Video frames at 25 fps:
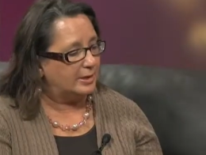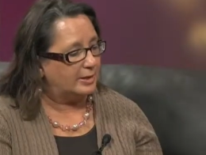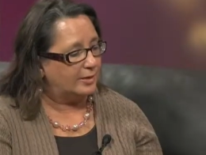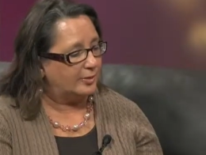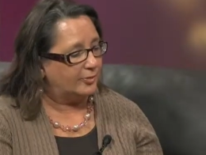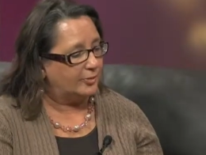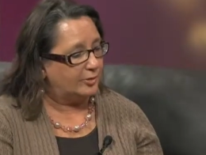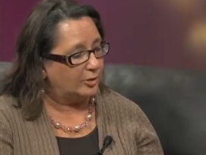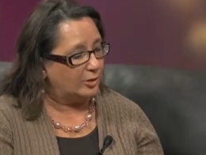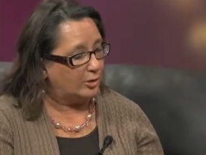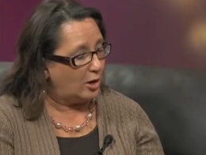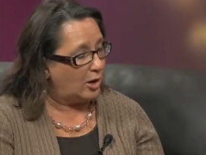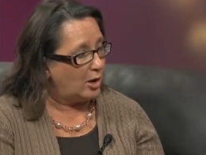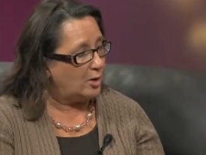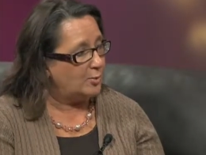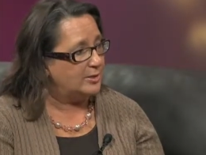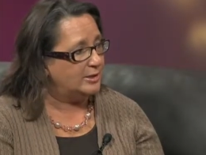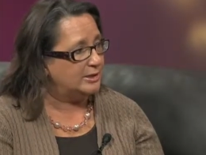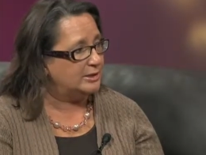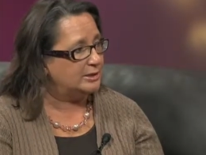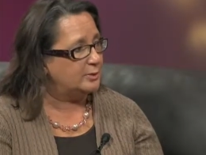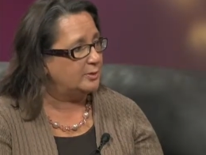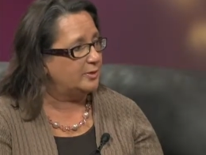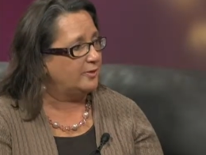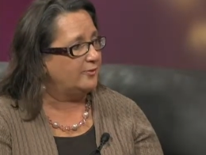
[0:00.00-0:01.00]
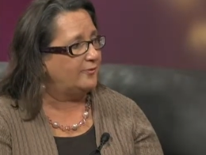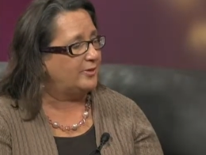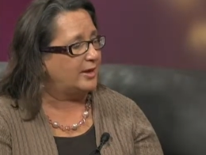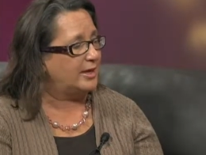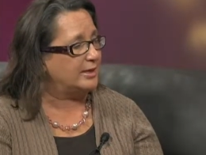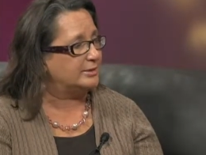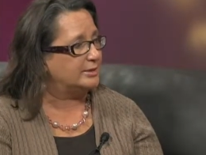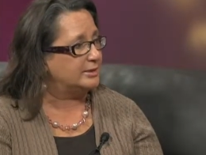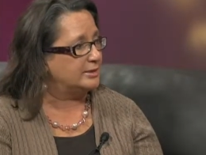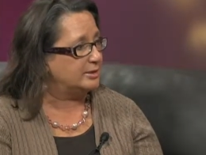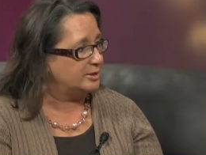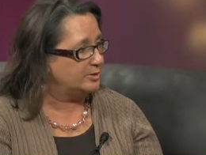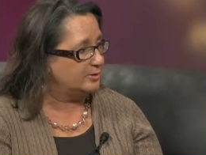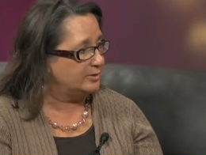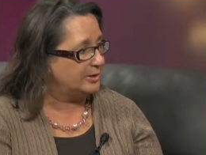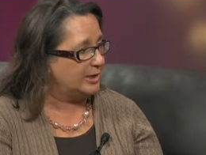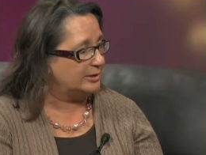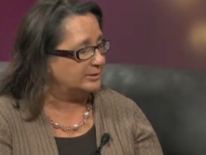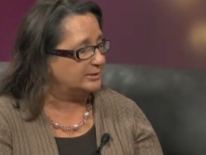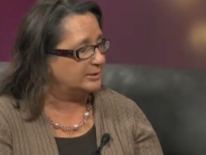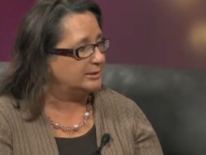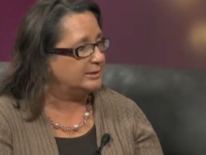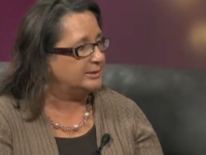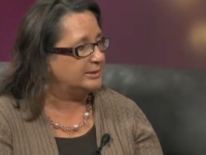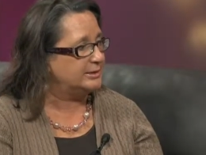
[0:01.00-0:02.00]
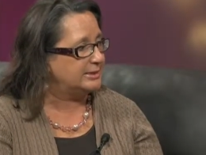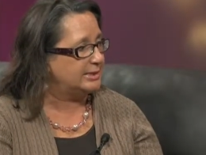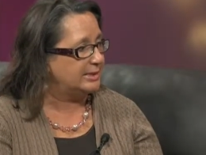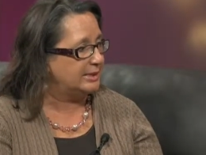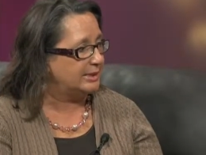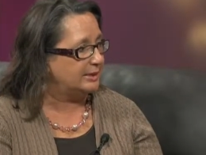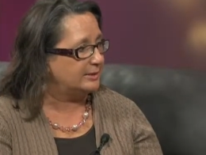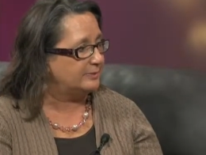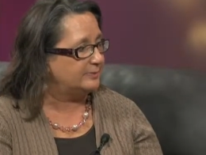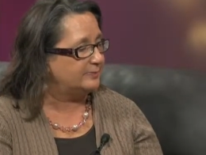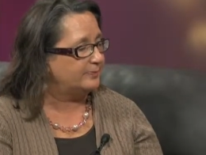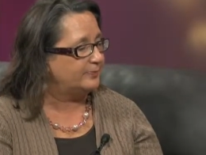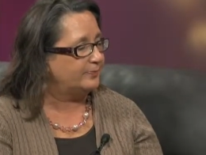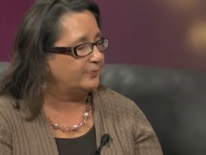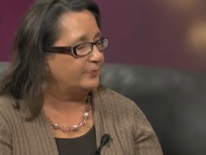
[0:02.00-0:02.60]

the law went into effect in 2010.